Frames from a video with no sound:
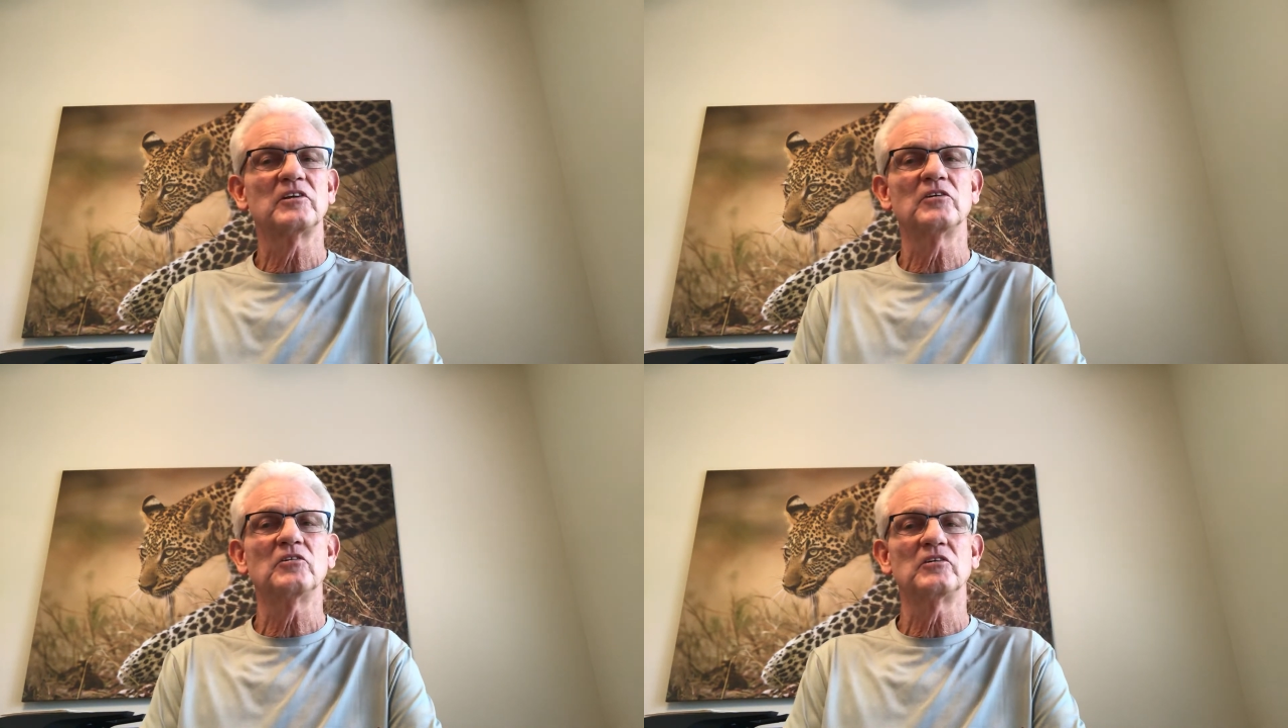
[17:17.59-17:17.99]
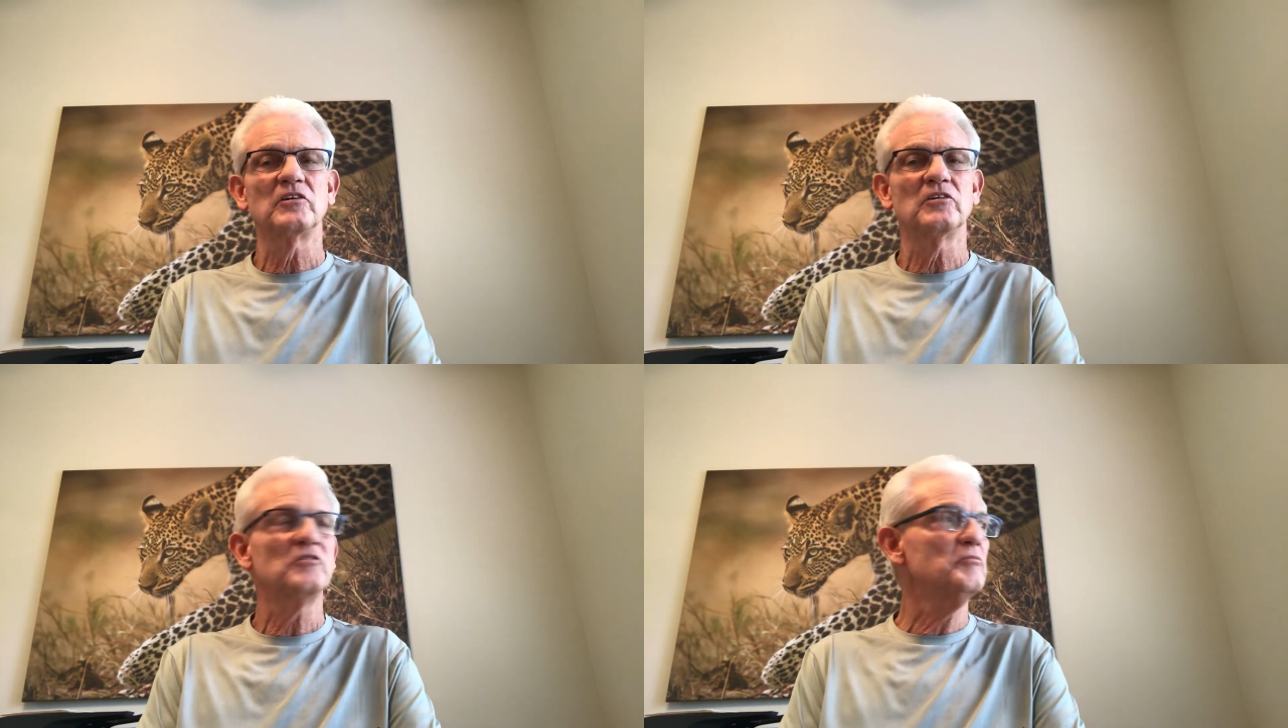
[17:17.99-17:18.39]

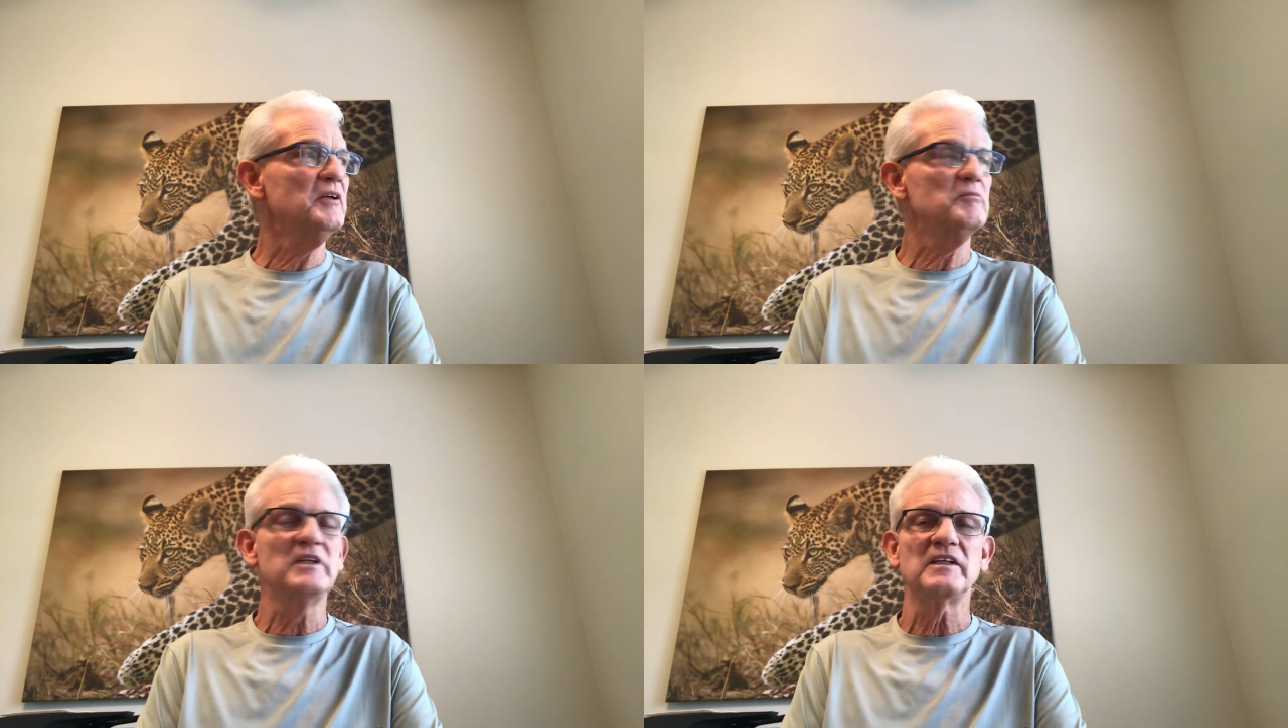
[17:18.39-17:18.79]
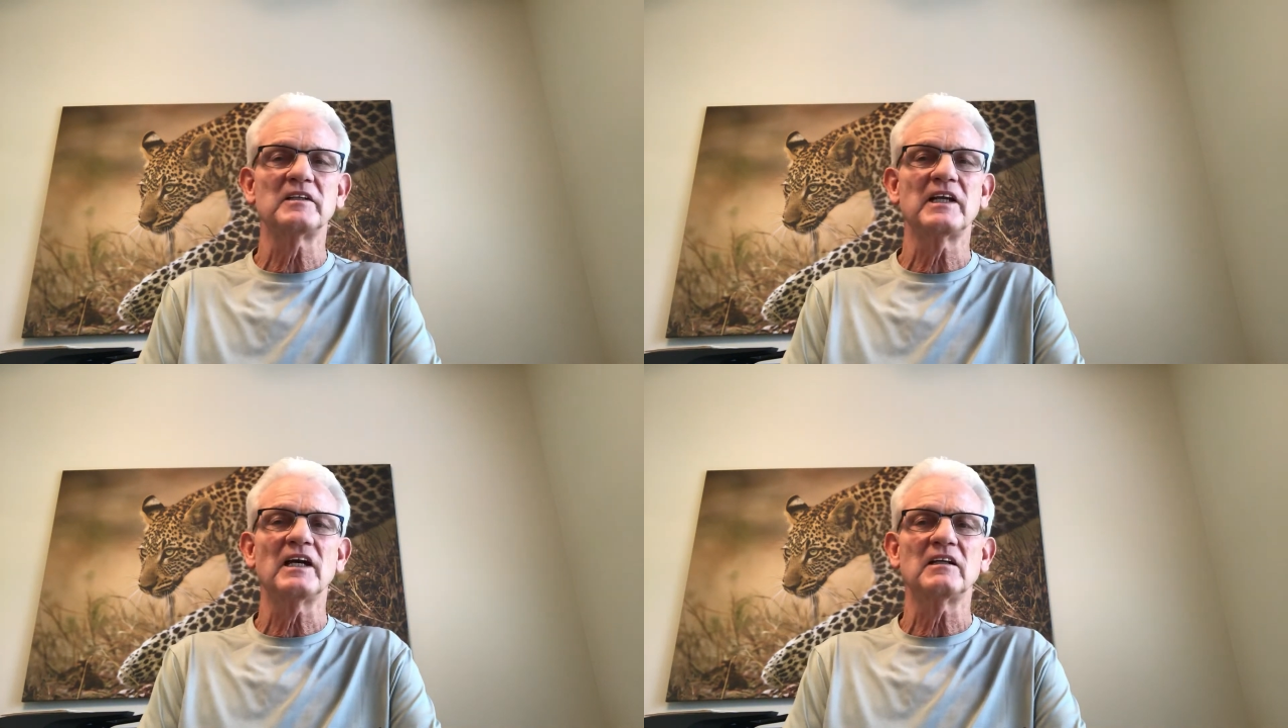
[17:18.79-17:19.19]
go meet me in
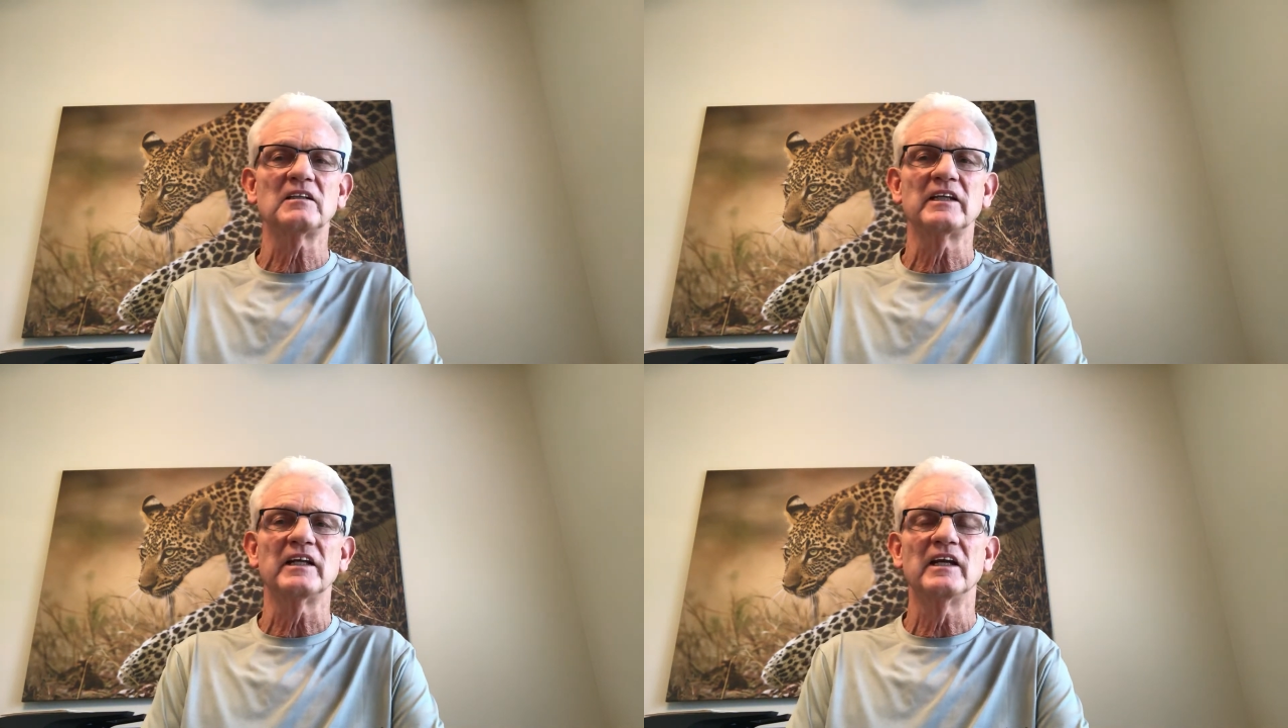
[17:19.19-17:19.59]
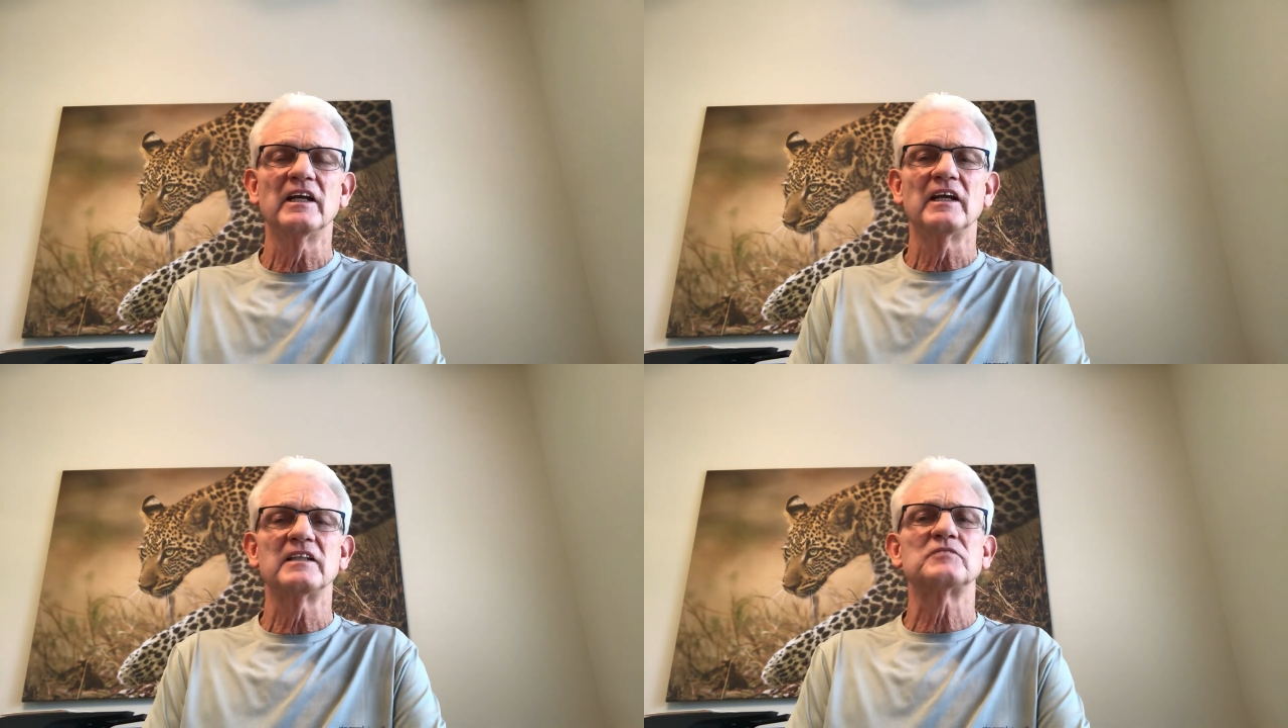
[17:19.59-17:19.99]
Galilee
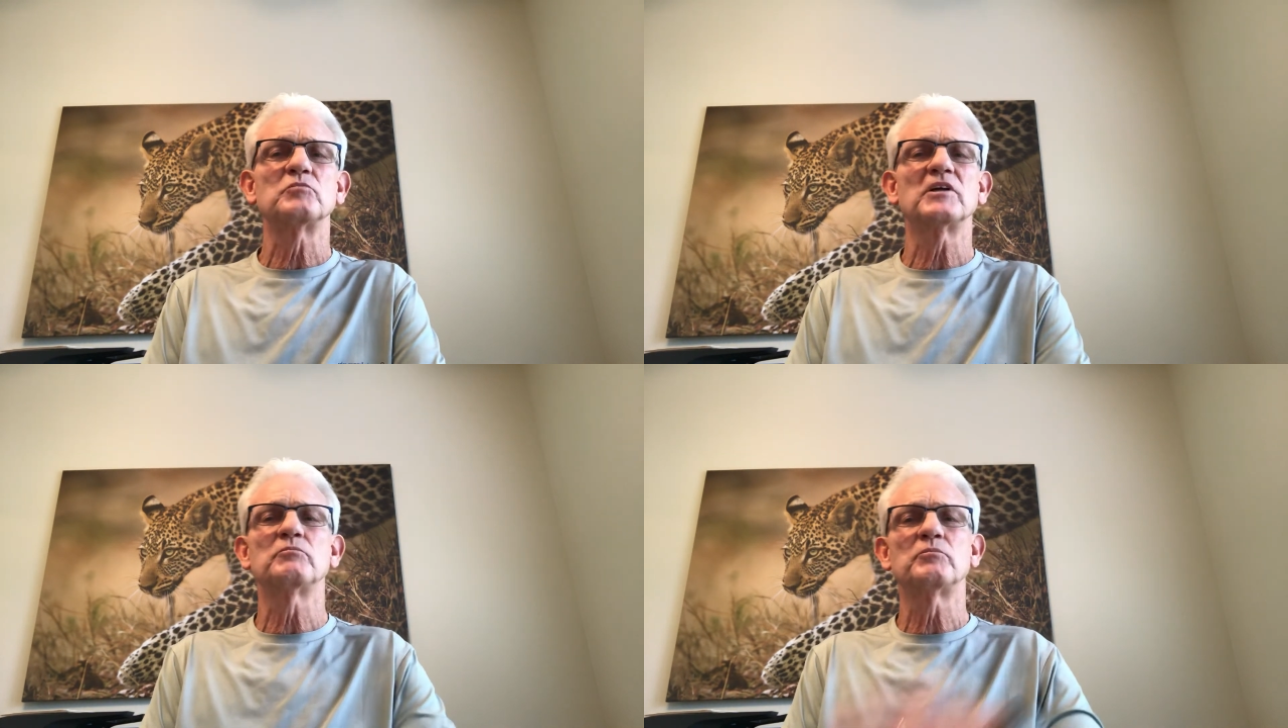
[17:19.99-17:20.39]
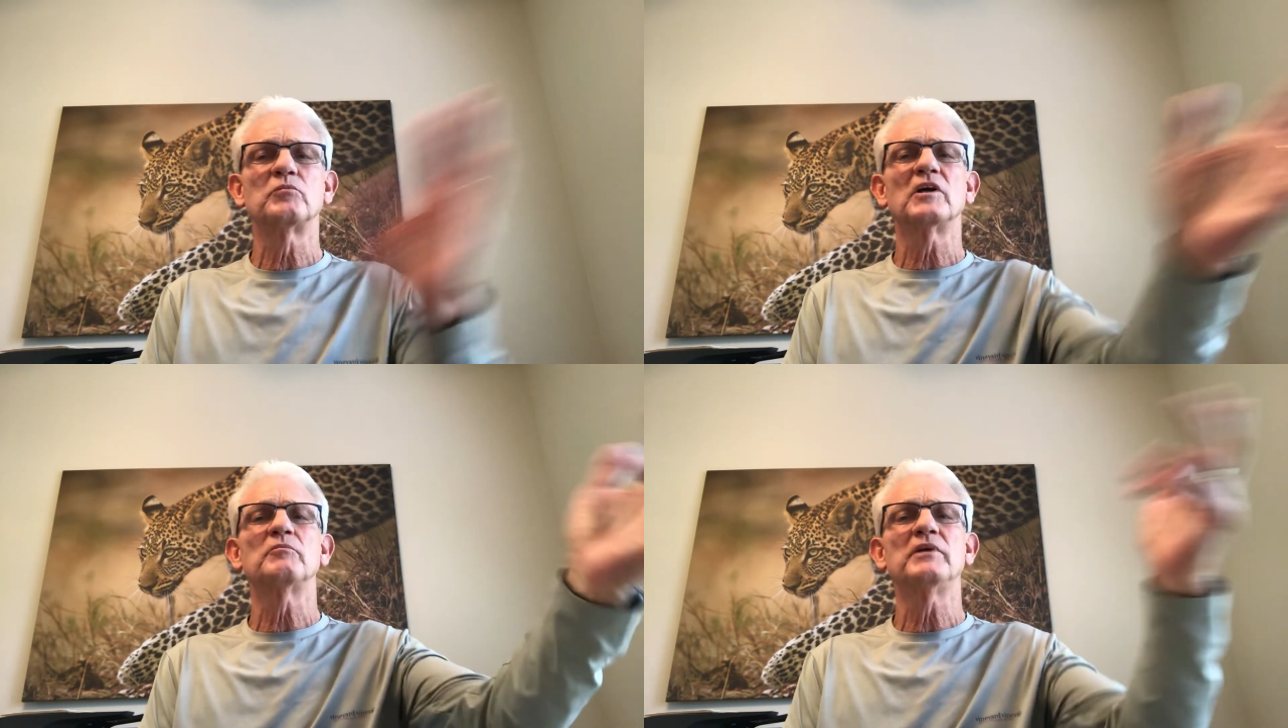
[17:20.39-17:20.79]
and
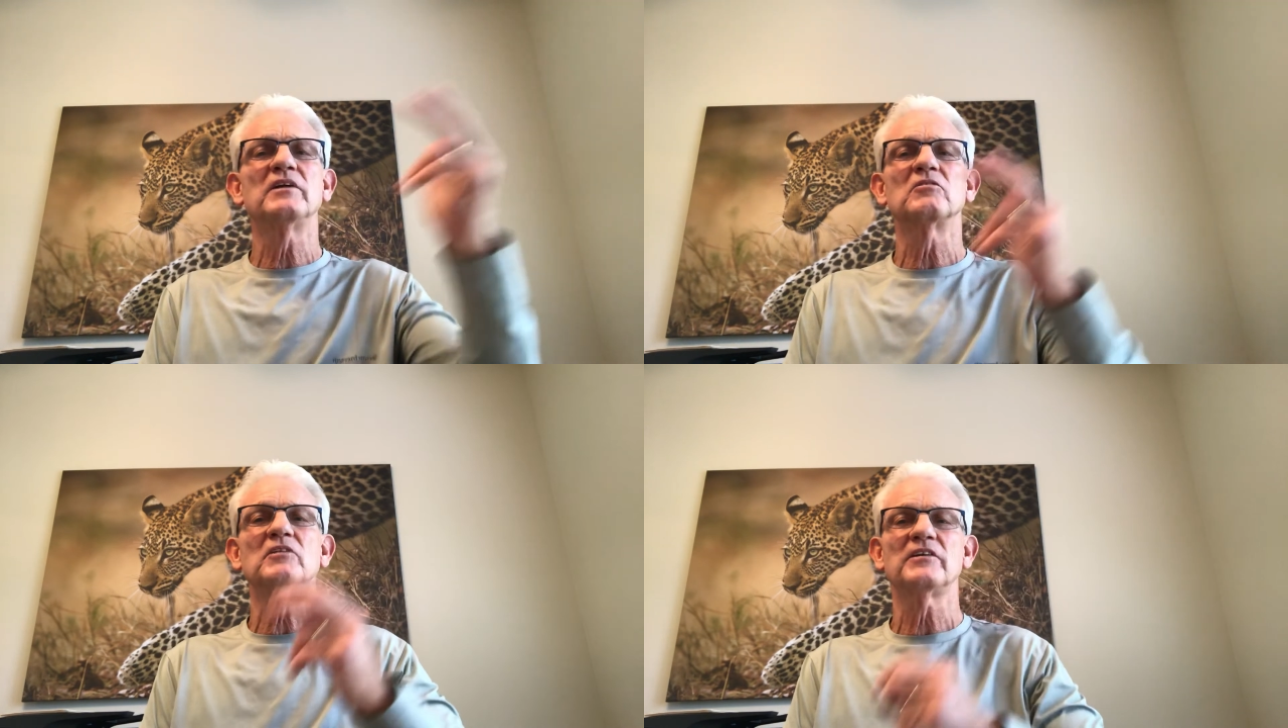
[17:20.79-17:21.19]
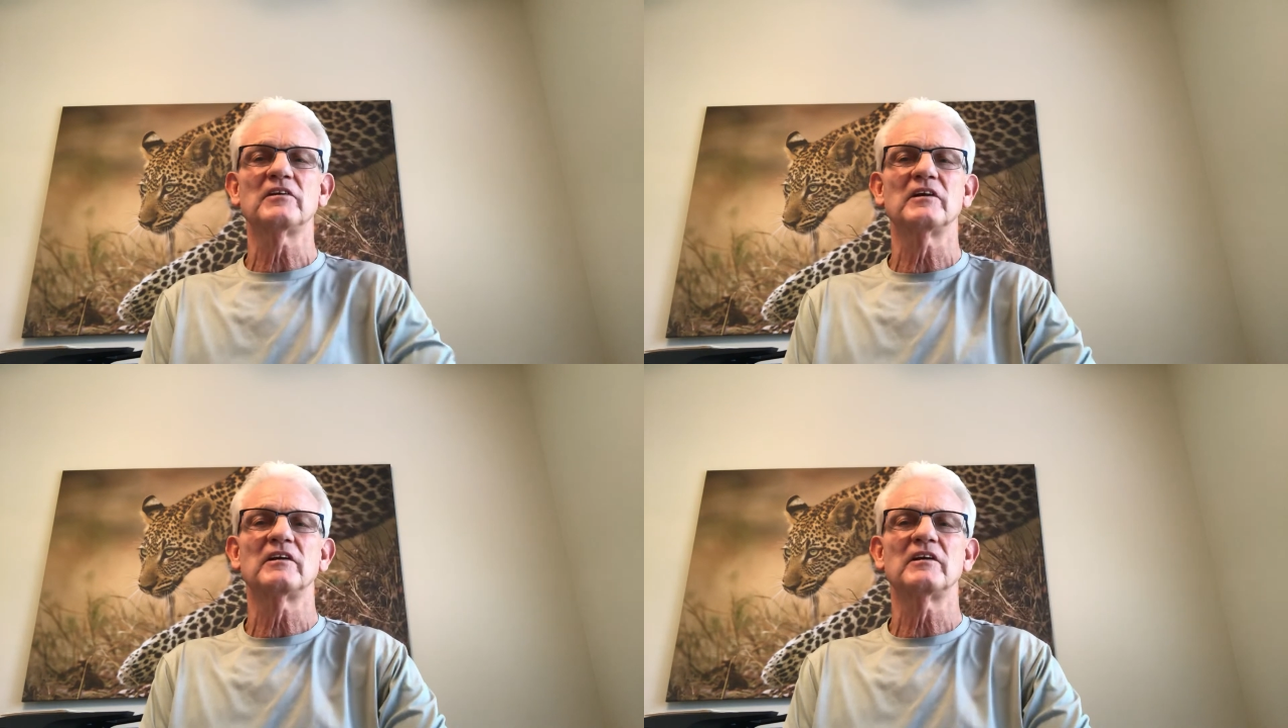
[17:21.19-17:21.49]
bring Peter with you.